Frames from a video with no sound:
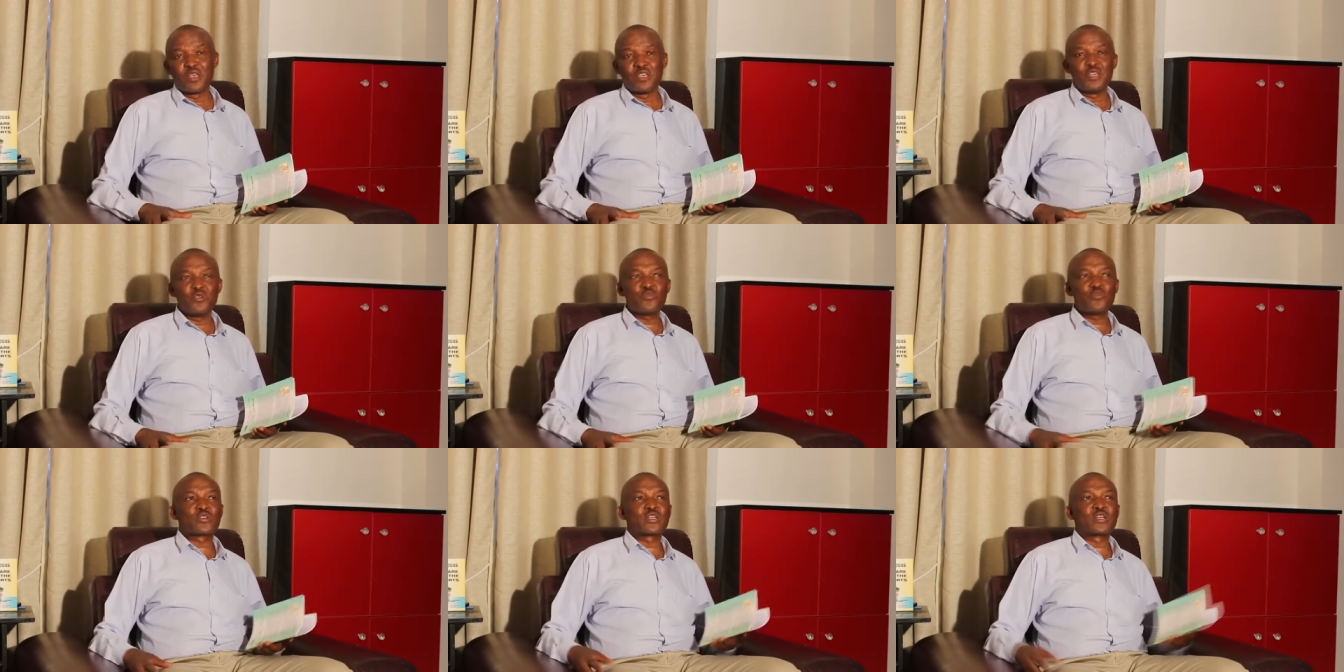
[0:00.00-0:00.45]

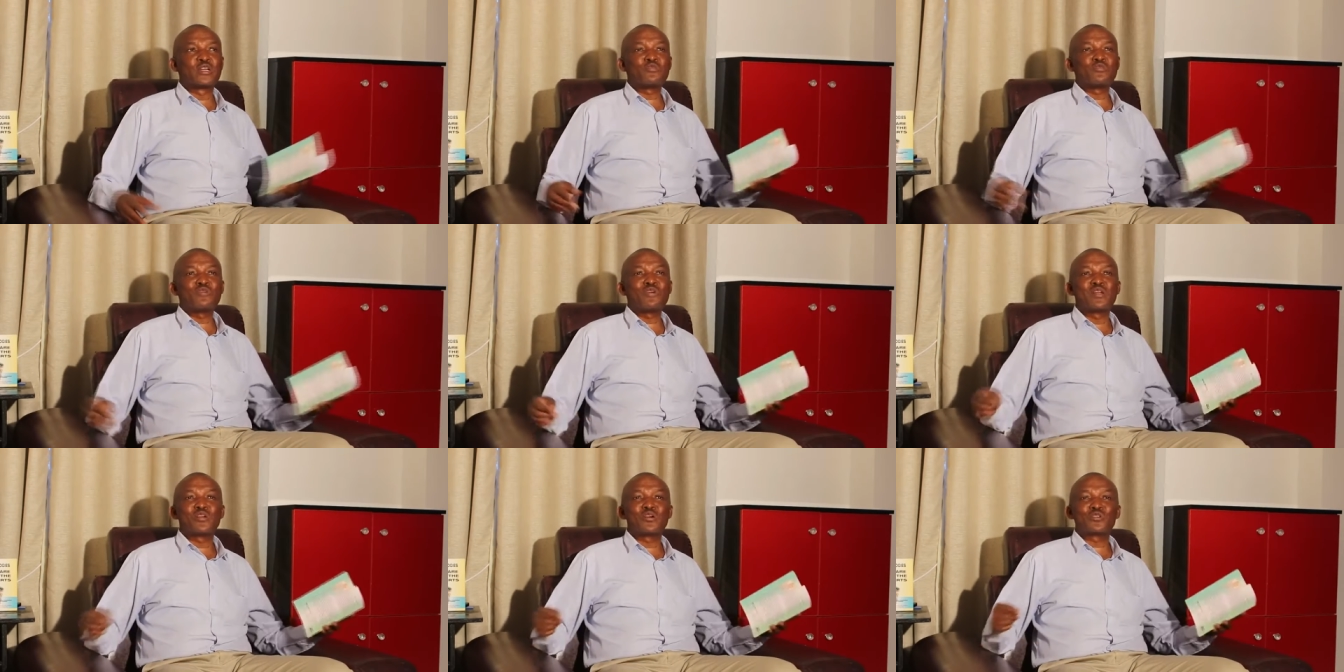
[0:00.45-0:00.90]
if you can
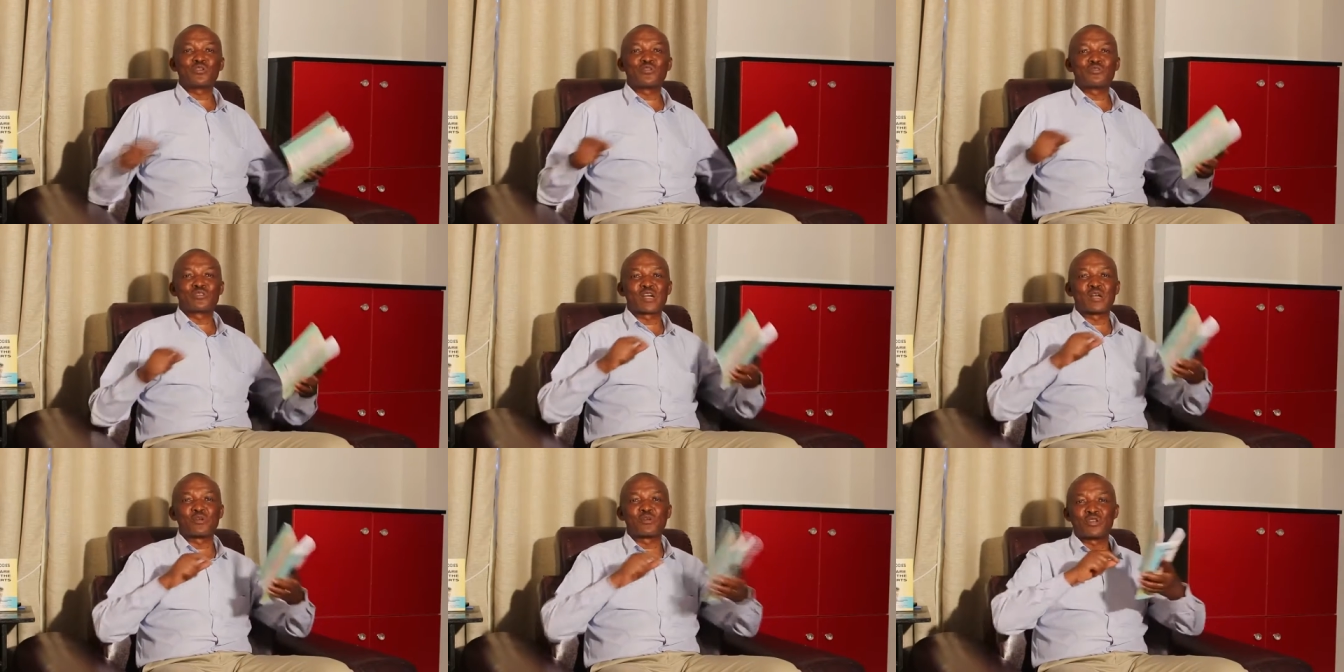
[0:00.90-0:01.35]
do a lot
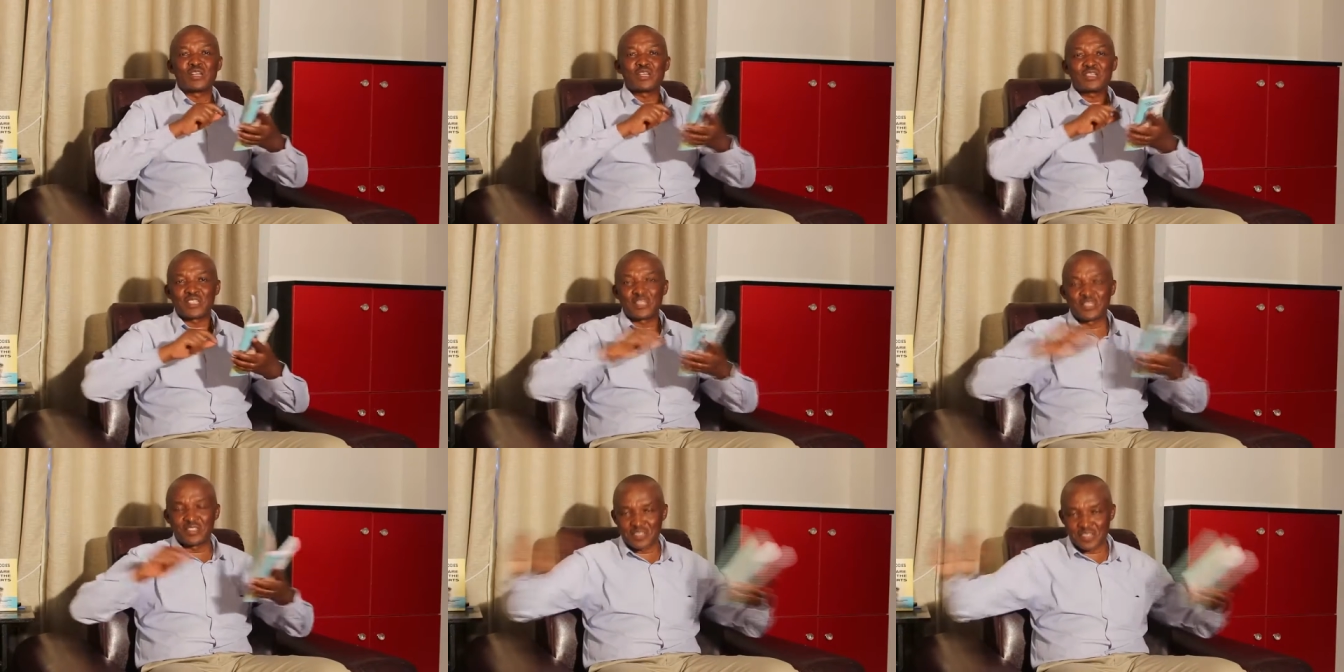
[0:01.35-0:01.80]
of
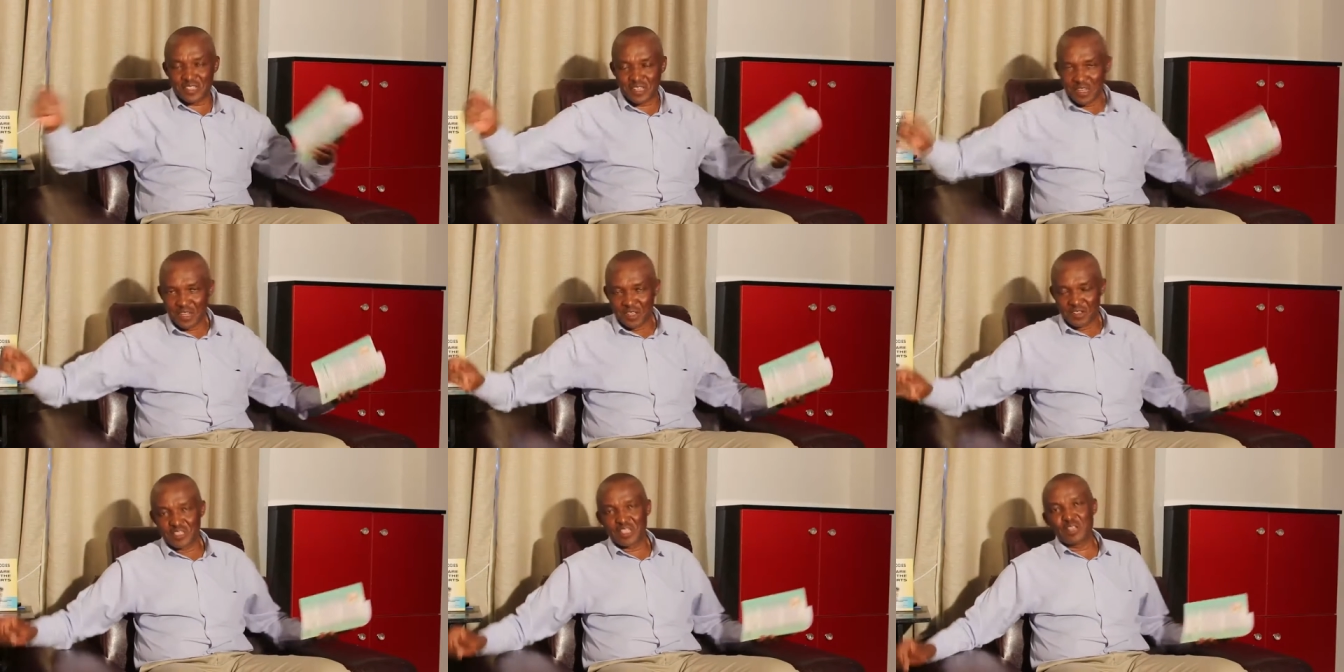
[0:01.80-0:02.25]
calculations,
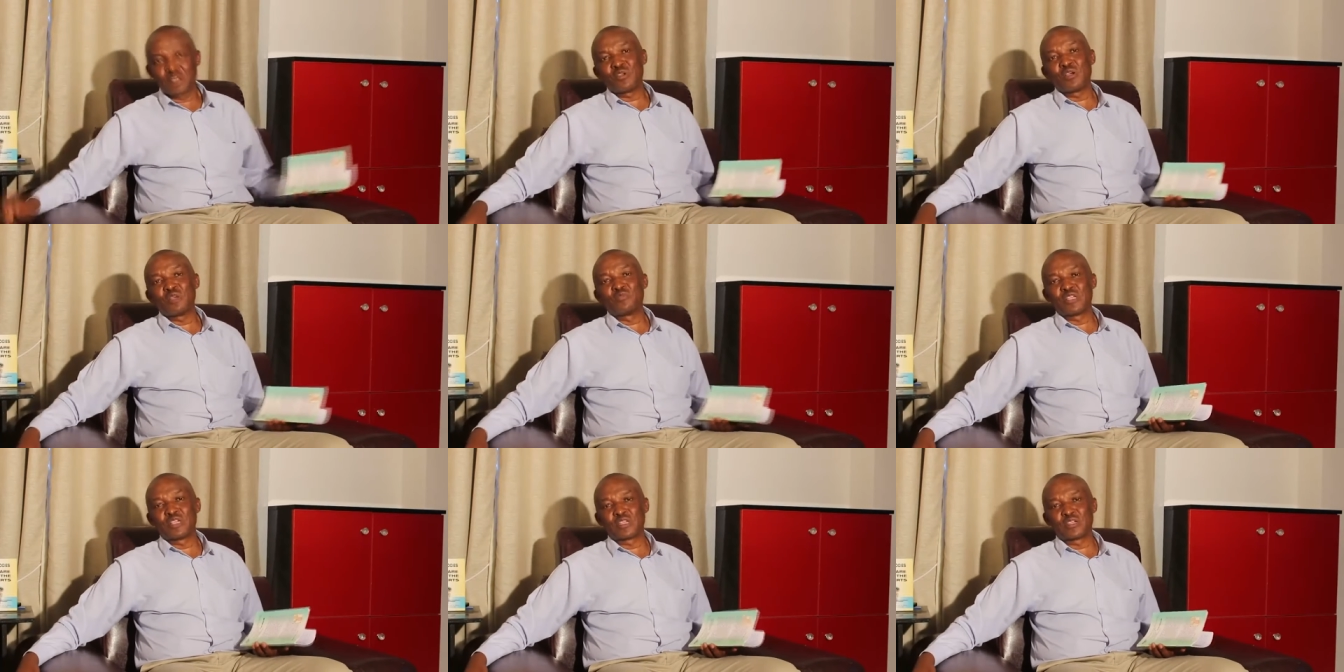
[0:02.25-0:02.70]
then
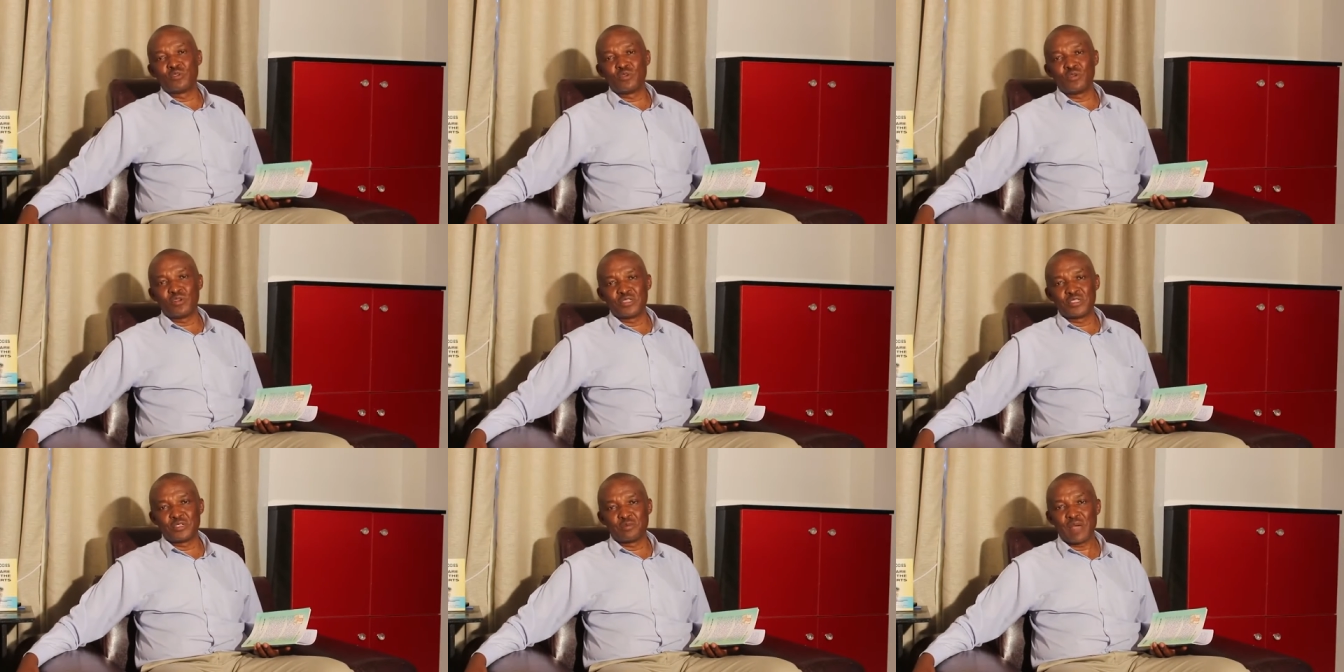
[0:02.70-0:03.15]
you have
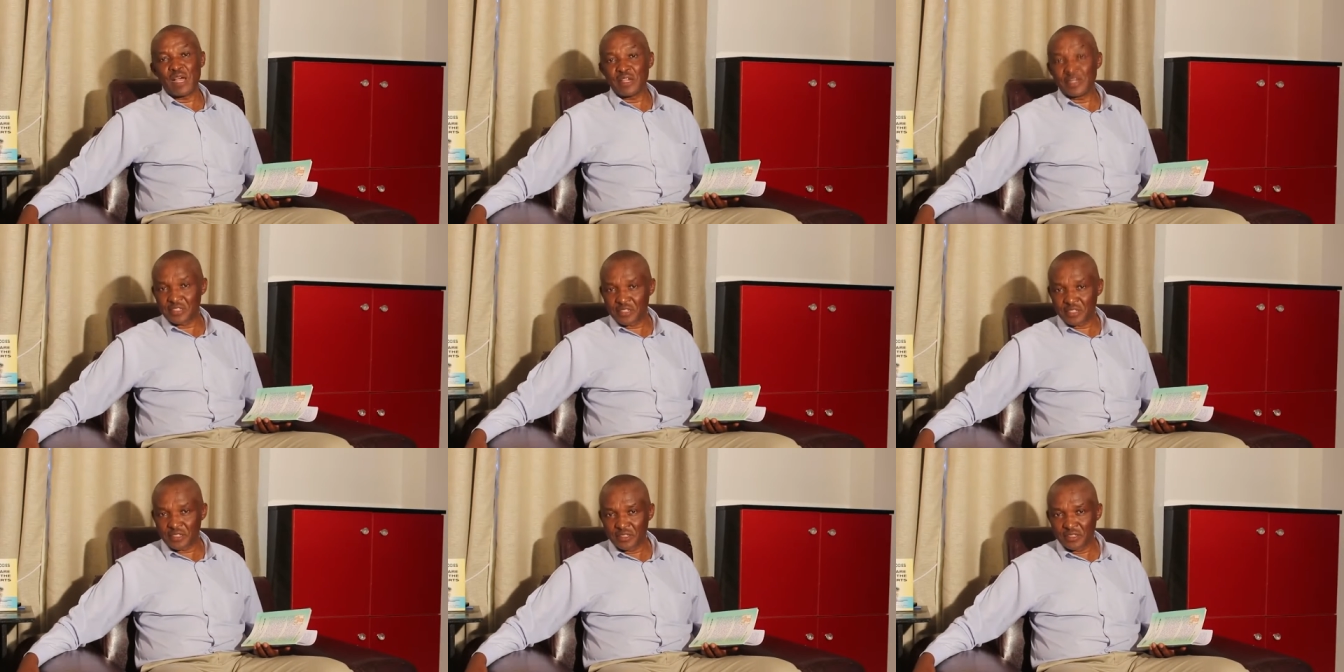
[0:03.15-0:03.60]
technology.
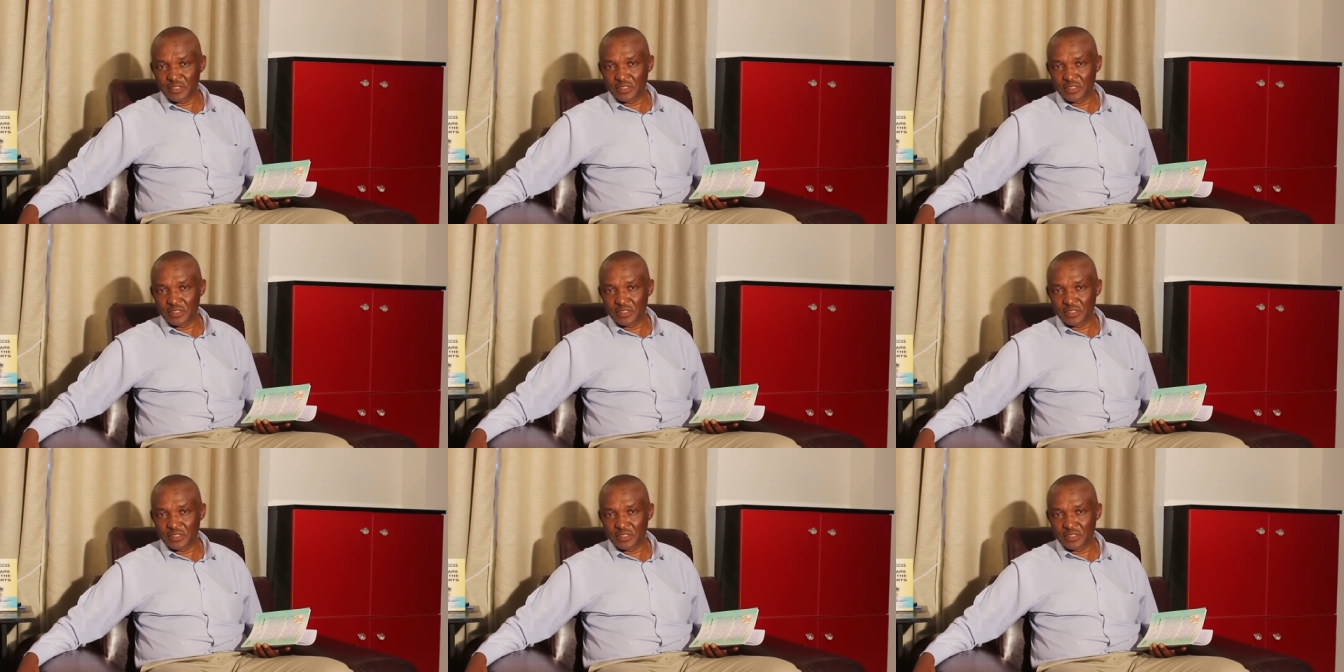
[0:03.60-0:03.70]
But